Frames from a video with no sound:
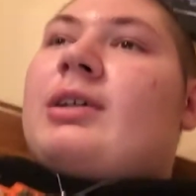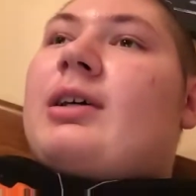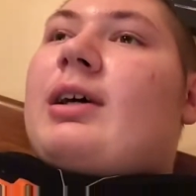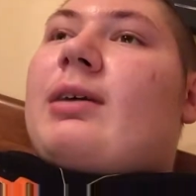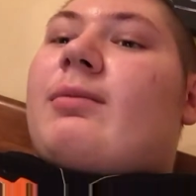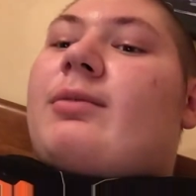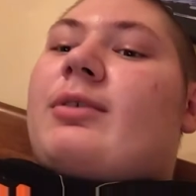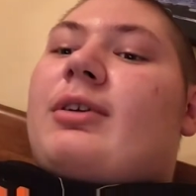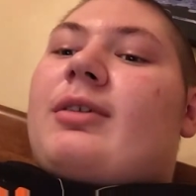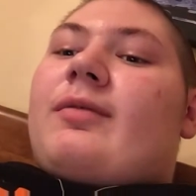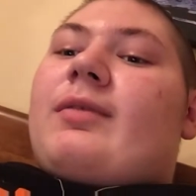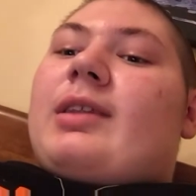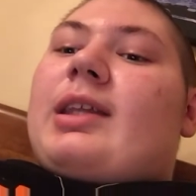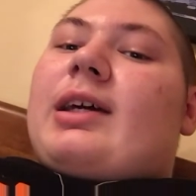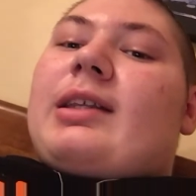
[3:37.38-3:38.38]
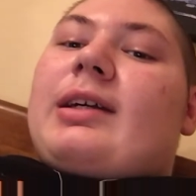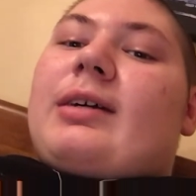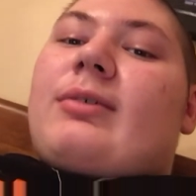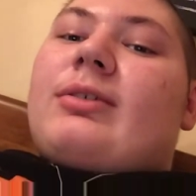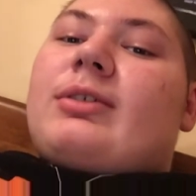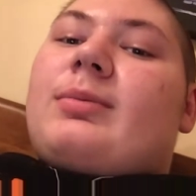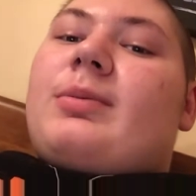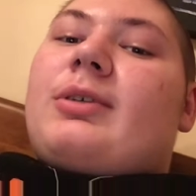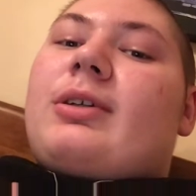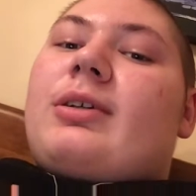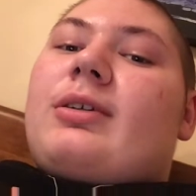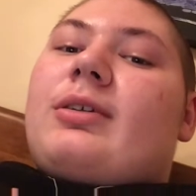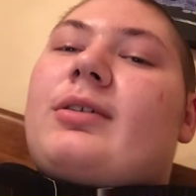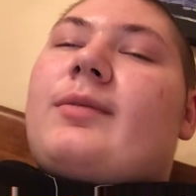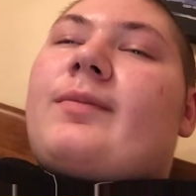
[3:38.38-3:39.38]
I will give you that. That one's pretty
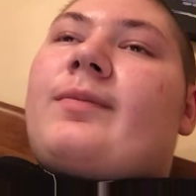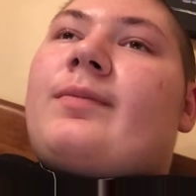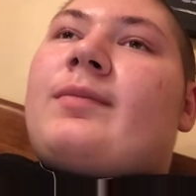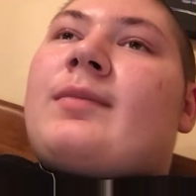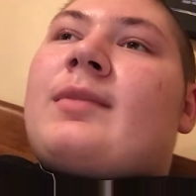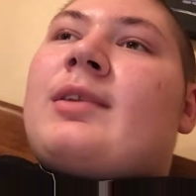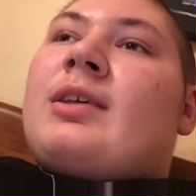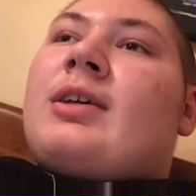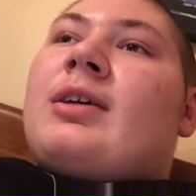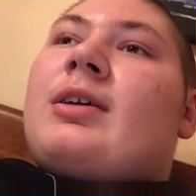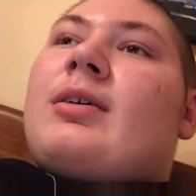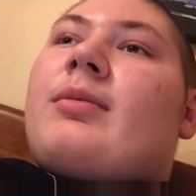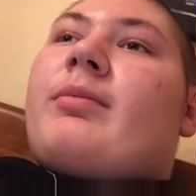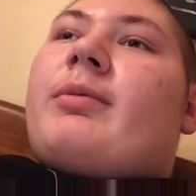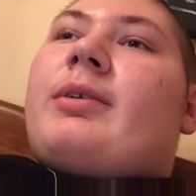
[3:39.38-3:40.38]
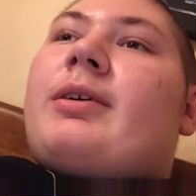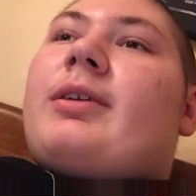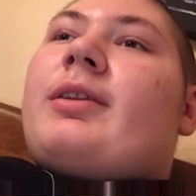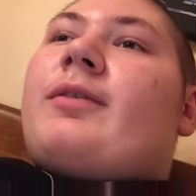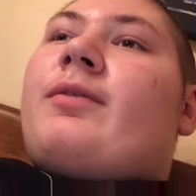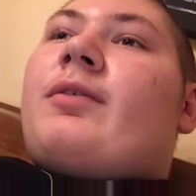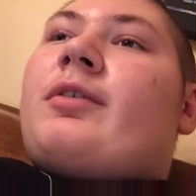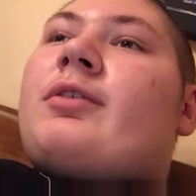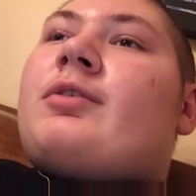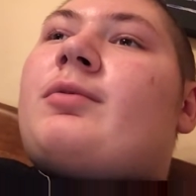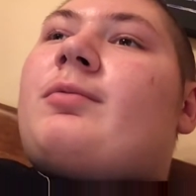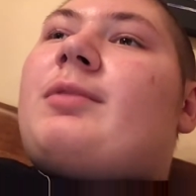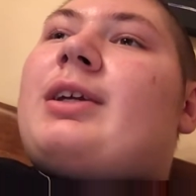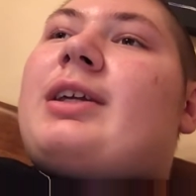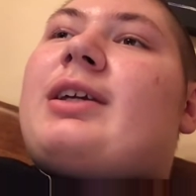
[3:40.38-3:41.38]
good. But The Force
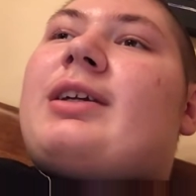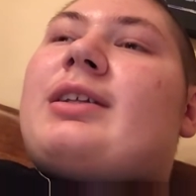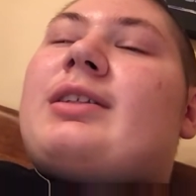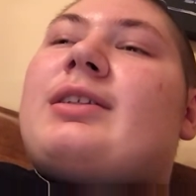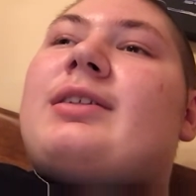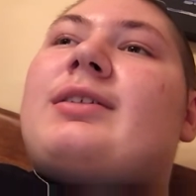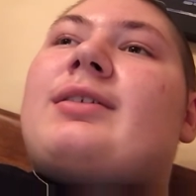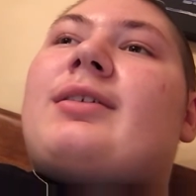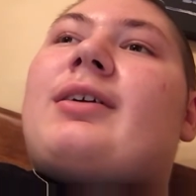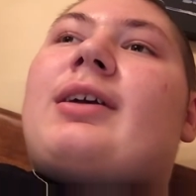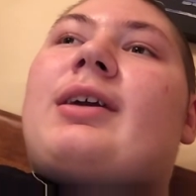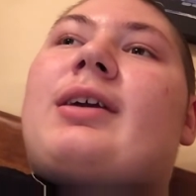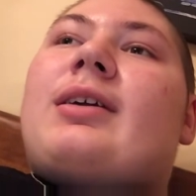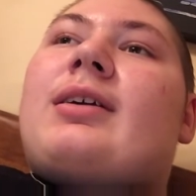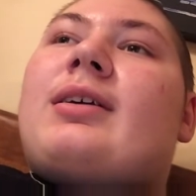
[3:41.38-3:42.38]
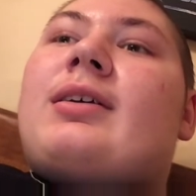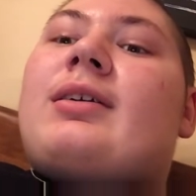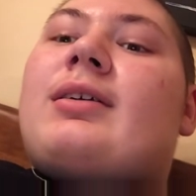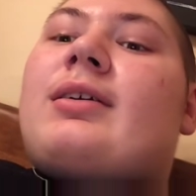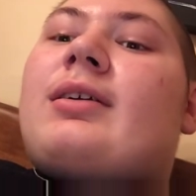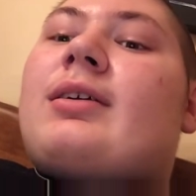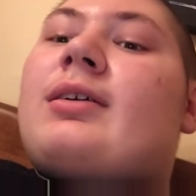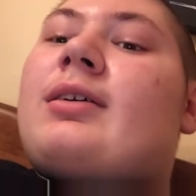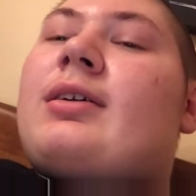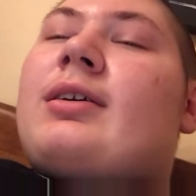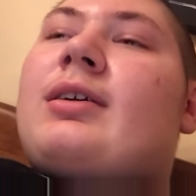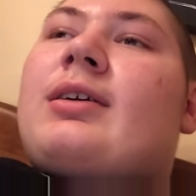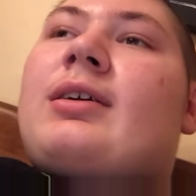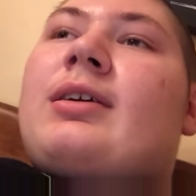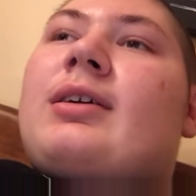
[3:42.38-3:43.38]
Awakens, like,
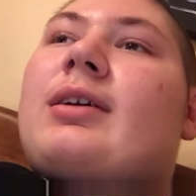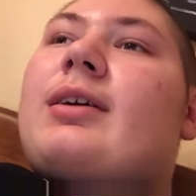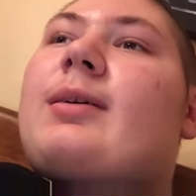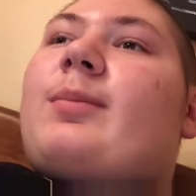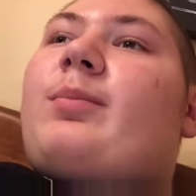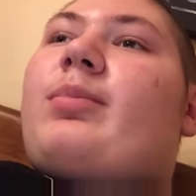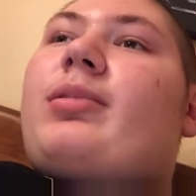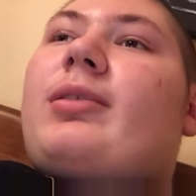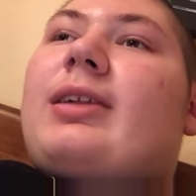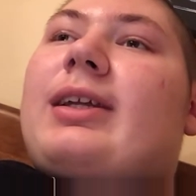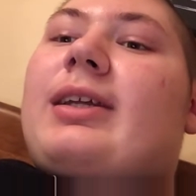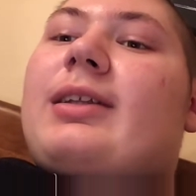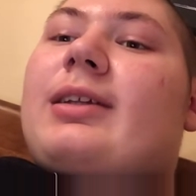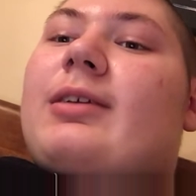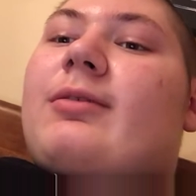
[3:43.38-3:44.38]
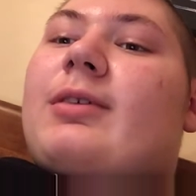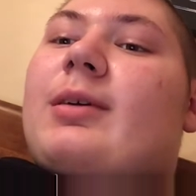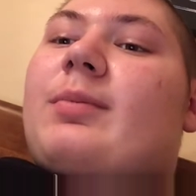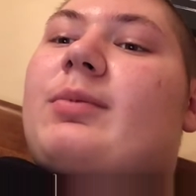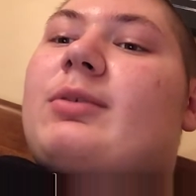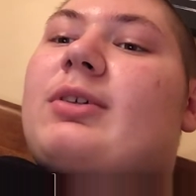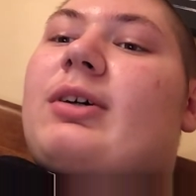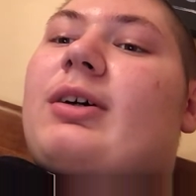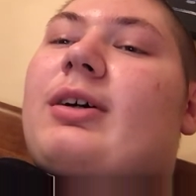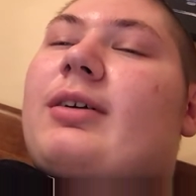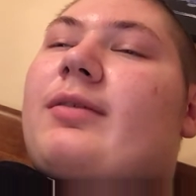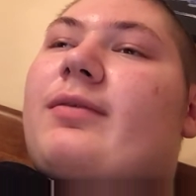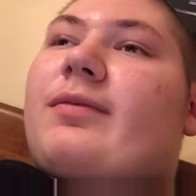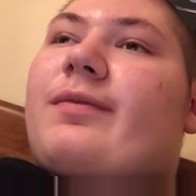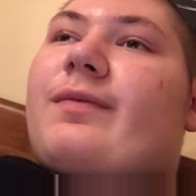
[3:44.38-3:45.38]
completely rips
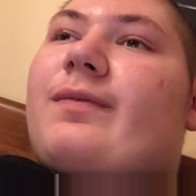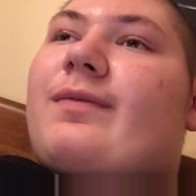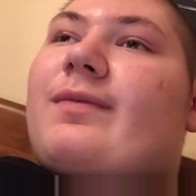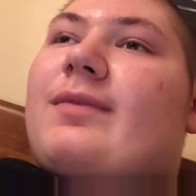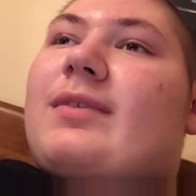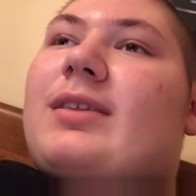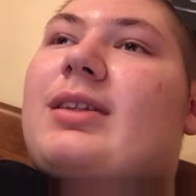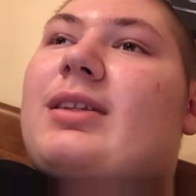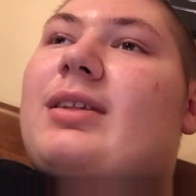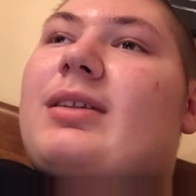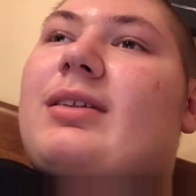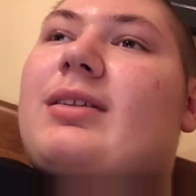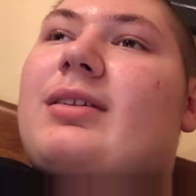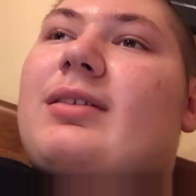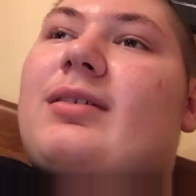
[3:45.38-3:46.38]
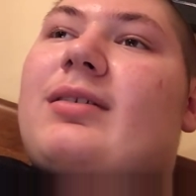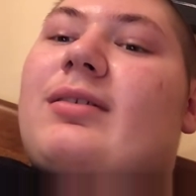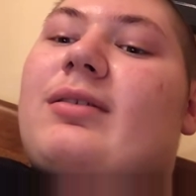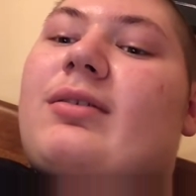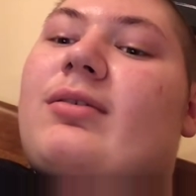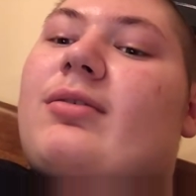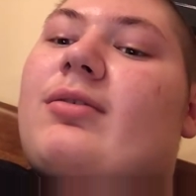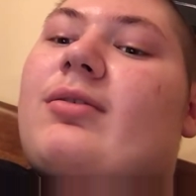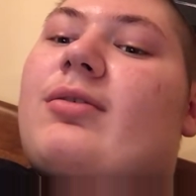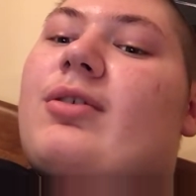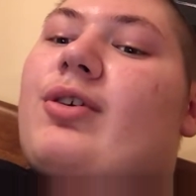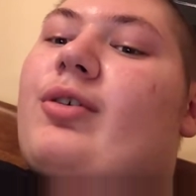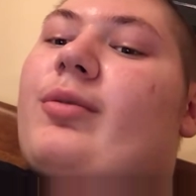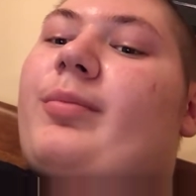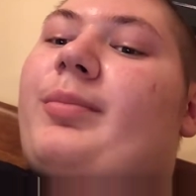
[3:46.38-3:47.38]
off the, the New
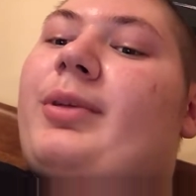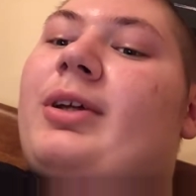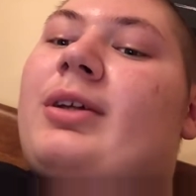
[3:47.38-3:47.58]
Hope